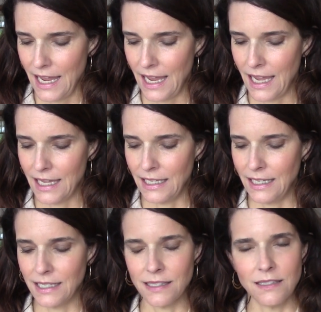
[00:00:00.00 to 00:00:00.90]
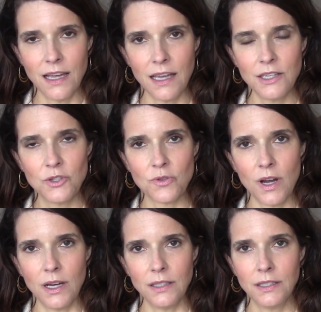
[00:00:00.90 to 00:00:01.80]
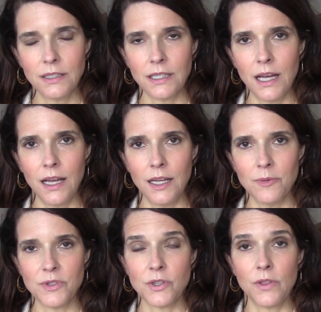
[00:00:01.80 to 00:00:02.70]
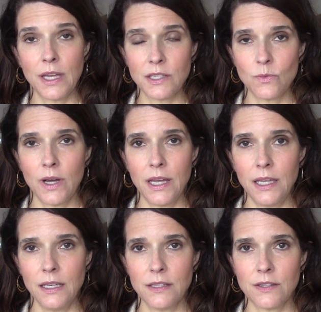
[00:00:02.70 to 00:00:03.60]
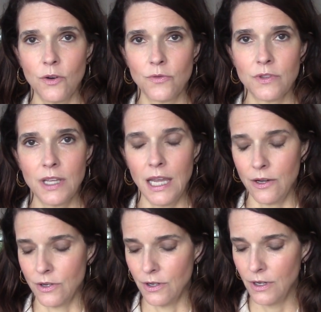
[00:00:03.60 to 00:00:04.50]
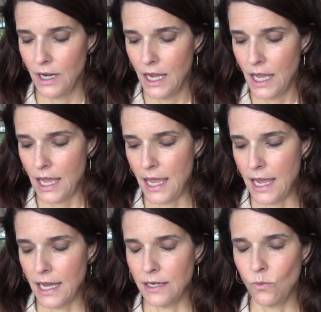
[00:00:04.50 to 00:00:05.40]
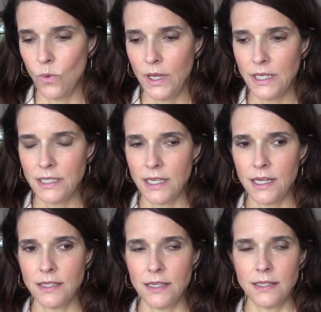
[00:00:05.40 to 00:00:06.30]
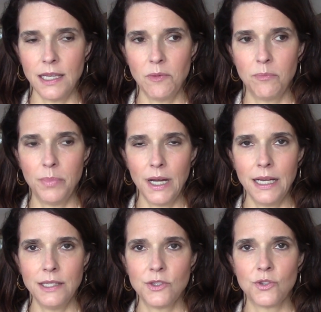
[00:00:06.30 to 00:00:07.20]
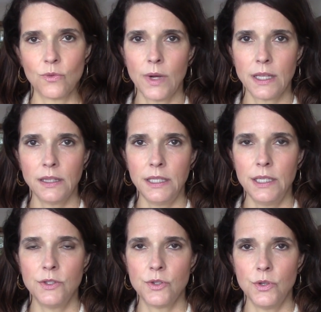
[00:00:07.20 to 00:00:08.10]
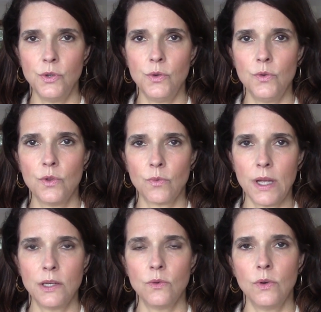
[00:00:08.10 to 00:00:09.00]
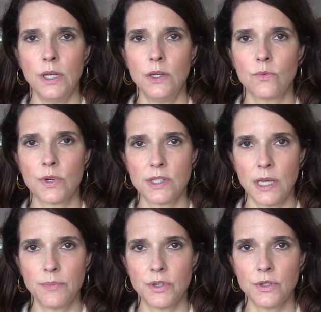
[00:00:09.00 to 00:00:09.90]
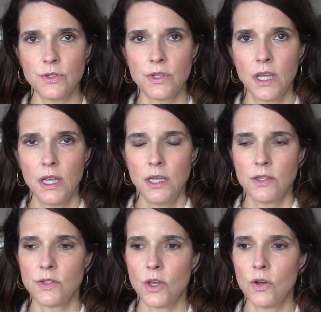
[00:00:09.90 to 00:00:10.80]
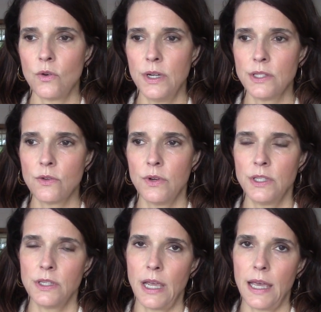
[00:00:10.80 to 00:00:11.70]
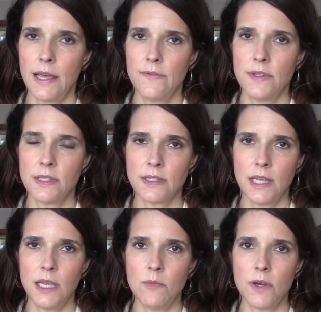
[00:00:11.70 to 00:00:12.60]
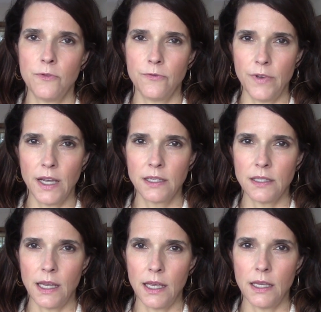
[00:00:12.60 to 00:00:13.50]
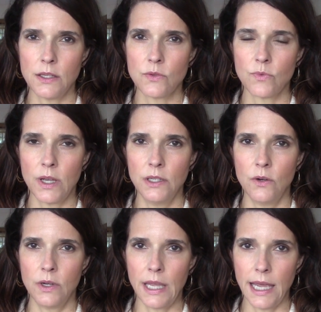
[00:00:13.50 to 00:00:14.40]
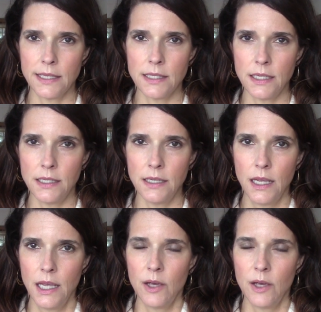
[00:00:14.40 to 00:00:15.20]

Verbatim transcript: and it is not a drug, um, so that is why it is over the counter. And what it does is it binds directly to the retinoid receptors. So it's going to have the same effect as retinoic acid,